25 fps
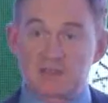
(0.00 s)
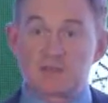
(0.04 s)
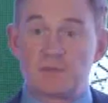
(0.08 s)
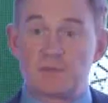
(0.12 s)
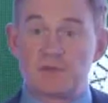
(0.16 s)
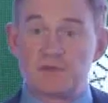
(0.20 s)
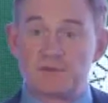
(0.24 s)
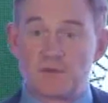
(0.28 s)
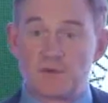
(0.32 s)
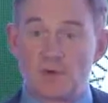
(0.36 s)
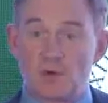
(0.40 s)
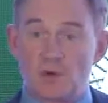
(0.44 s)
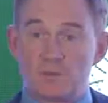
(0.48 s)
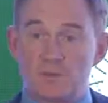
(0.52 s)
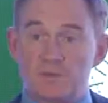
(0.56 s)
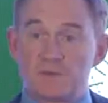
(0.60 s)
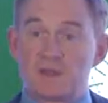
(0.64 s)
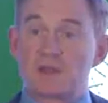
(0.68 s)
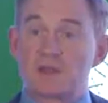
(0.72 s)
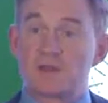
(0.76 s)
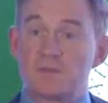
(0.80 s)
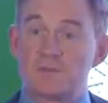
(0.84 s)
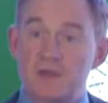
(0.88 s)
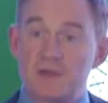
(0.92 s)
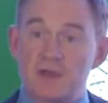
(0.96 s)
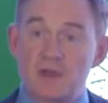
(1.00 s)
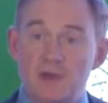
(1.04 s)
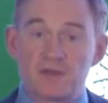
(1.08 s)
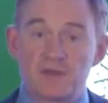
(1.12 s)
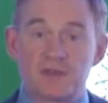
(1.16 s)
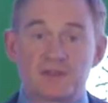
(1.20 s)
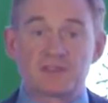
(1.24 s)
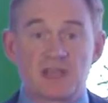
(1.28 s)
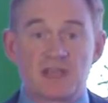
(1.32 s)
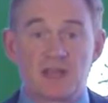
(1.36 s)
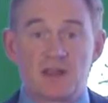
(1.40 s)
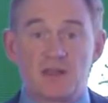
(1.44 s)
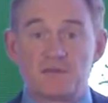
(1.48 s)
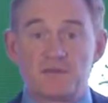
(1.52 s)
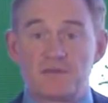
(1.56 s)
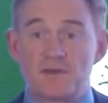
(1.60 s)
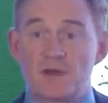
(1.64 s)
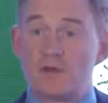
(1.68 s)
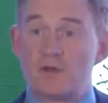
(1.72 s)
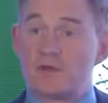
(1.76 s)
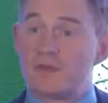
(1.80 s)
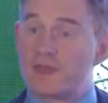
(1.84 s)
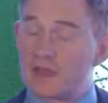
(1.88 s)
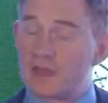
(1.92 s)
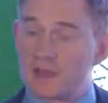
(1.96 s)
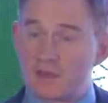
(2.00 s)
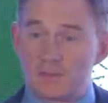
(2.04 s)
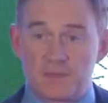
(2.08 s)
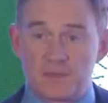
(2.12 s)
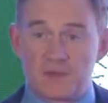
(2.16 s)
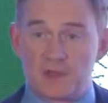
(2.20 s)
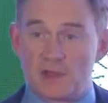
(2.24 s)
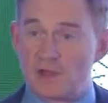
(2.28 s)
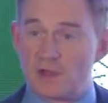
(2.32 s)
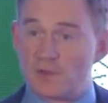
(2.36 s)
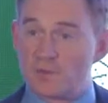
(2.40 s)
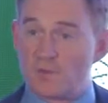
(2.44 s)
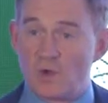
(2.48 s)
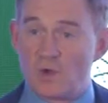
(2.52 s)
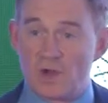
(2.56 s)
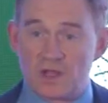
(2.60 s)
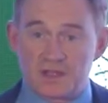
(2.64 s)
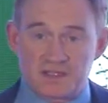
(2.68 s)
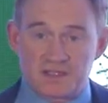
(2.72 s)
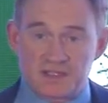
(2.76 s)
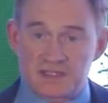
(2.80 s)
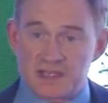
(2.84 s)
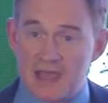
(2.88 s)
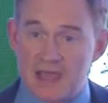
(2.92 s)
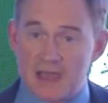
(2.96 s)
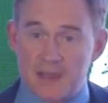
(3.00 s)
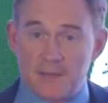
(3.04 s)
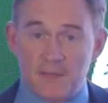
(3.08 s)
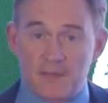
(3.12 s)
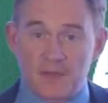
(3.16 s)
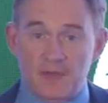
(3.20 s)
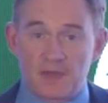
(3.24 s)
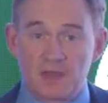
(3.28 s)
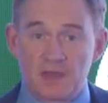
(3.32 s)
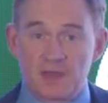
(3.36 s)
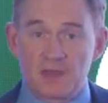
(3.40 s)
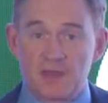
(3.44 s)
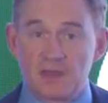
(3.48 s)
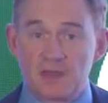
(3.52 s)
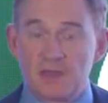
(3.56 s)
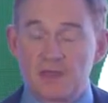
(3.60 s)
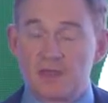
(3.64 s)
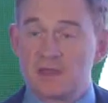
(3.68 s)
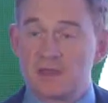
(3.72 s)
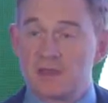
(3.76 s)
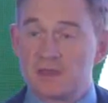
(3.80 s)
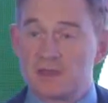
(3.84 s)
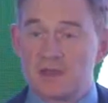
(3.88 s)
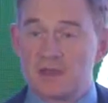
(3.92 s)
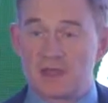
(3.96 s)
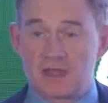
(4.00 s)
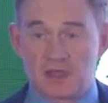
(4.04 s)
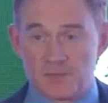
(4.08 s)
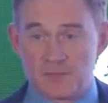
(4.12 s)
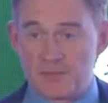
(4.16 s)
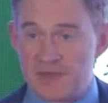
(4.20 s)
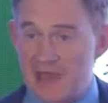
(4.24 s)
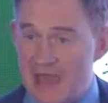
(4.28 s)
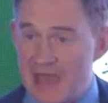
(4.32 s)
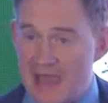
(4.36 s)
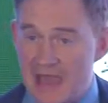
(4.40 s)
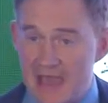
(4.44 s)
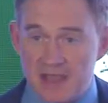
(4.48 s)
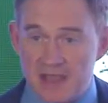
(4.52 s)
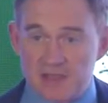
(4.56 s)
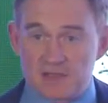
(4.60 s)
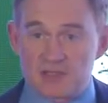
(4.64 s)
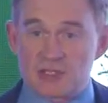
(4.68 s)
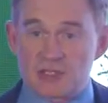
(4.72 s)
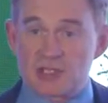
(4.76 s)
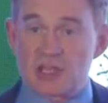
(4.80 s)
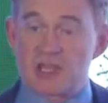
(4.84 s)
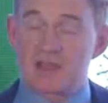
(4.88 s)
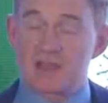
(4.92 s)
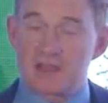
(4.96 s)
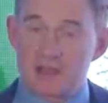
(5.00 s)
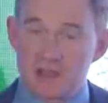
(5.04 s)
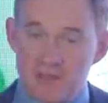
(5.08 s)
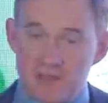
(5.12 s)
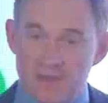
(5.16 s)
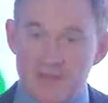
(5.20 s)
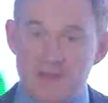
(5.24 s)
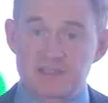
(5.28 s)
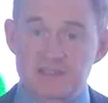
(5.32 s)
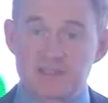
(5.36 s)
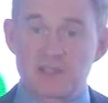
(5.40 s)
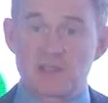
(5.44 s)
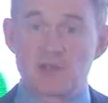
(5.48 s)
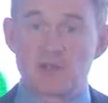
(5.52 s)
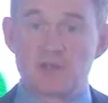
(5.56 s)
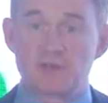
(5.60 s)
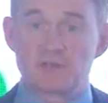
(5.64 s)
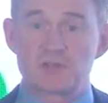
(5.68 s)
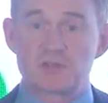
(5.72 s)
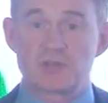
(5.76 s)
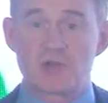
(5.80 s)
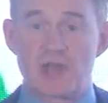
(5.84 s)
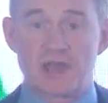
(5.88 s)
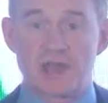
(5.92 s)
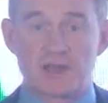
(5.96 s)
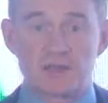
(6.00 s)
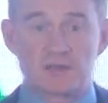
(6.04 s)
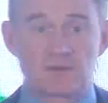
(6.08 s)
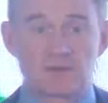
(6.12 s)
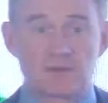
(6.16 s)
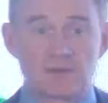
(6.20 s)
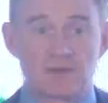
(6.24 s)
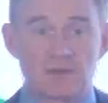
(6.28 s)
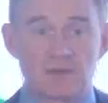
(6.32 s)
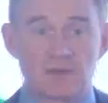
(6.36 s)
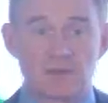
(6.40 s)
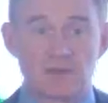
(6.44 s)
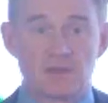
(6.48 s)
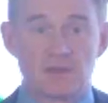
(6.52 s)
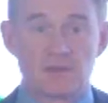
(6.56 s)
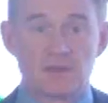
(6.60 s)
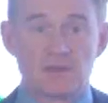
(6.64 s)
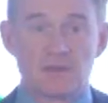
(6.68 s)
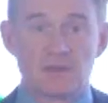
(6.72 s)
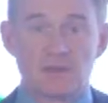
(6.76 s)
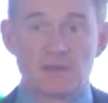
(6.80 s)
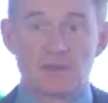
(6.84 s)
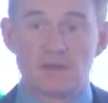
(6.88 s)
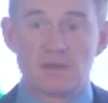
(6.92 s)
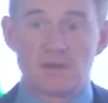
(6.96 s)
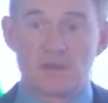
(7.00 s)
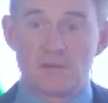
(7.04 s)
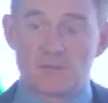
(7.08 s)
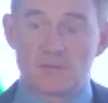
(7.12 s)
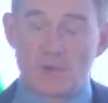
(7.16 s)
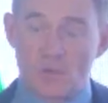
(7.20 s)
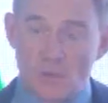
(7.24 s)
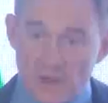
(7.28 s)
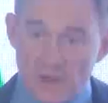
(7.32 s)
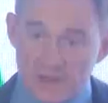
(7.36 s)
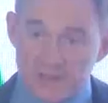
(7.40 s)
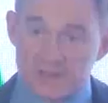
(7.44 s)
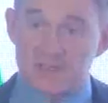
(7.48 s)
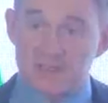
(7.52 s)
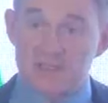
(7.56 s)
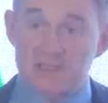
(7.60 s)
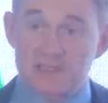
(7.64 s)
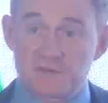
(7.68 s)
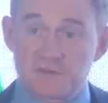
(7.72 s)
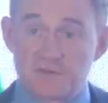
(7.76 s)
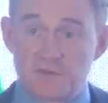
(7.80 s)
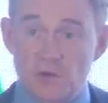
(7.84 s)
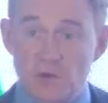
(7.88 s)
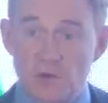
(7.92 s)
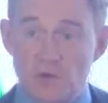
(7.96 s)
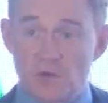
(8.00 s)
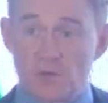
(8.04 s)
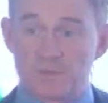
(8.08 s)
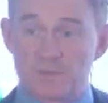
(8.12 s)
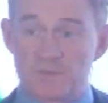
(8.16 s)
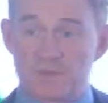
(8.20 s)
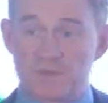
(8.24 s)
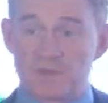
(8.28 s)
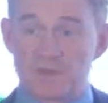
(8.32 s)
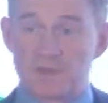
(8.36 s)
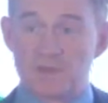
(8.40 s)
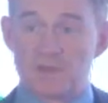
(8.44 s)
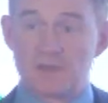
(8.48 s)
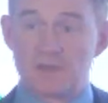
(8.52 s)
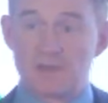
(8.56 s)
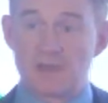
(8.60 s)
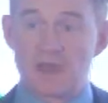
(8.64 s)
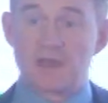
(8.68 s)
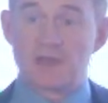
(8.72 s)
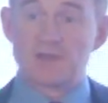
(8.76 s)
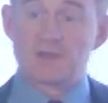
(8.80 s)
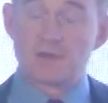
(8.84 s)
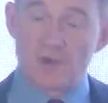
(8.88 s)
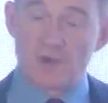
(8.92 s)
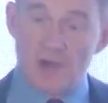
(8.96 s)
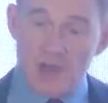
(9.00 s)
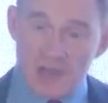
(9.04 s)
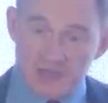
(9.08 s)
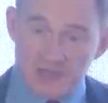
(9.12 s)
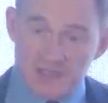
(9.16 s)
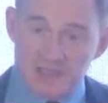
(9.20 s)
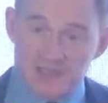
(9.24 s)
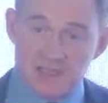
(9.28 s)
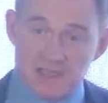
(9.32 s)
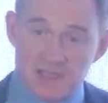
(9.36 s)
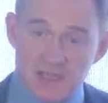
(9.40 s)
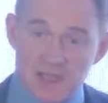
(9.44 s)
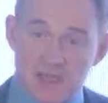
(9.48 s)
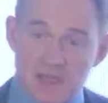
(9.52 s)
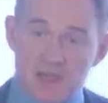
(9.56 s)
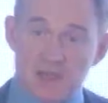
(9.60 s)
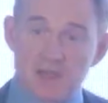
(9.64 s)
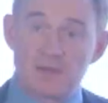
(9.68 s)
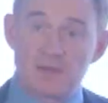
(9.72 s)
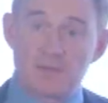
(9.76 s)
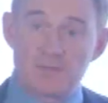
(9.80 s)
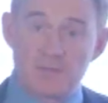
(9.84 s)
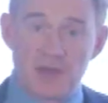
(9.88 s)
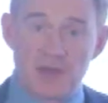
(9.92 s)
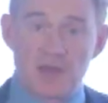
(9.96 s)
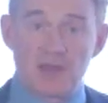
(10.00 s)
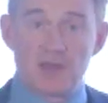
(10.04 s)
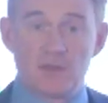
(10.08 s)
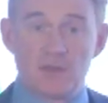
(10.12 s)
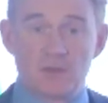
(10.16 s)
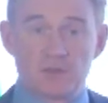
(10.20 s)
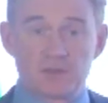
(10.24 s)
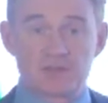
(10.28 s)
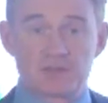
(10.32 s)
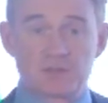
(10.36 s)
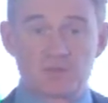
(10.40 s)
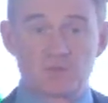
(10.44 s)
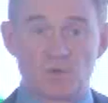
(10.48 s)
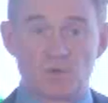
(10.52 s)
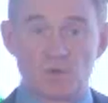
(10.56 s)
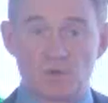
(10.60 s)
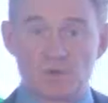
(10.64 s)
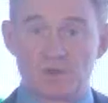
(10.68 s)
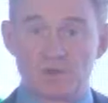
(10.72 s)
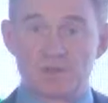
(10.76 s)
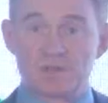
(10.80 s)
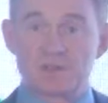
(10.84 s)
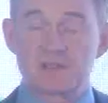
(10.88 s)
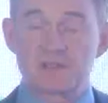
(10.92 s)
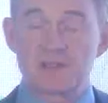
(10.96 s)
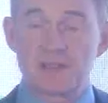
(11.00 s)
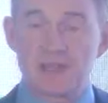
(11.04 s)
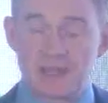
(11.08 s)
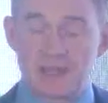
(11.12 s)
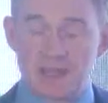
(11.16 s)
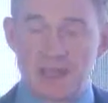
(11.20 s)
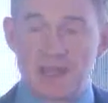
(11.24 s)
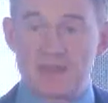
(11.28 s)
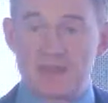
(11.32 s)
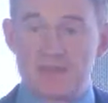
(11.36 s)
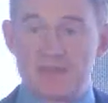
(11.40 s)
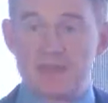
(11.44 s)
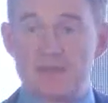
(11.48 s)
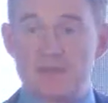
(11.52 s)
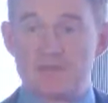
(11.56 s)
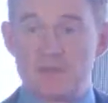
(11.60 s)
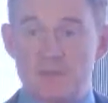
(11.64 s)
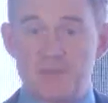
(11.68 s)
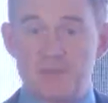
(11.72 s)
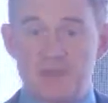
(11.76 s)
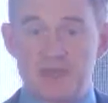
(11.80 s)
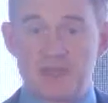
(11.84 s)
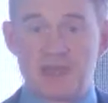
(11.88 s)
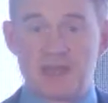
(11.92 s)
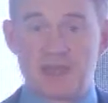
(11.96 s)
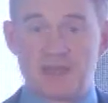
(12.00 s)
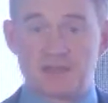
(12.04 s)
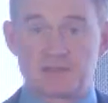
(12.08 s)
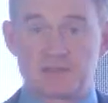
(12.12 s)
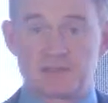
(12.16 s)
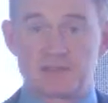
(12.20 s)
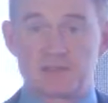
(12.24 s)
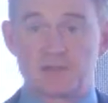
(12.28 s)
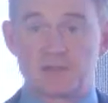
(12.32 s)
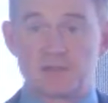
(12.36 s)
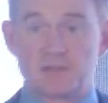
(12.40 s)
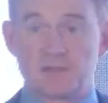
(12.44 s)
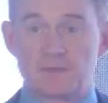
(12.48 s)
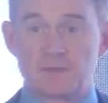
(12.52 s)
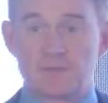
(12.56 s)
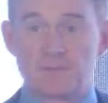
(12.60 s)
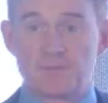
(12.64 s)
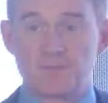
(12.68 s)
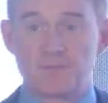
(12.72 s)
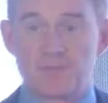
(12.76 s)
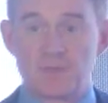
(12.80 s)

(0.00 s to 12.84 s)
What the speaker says: to be formed. It can be on the telephone, it can be on WhatsApp, it can be a handshake. That's a contract. But once it's formed, under ICA bylaws and rules, it can never be cancelled.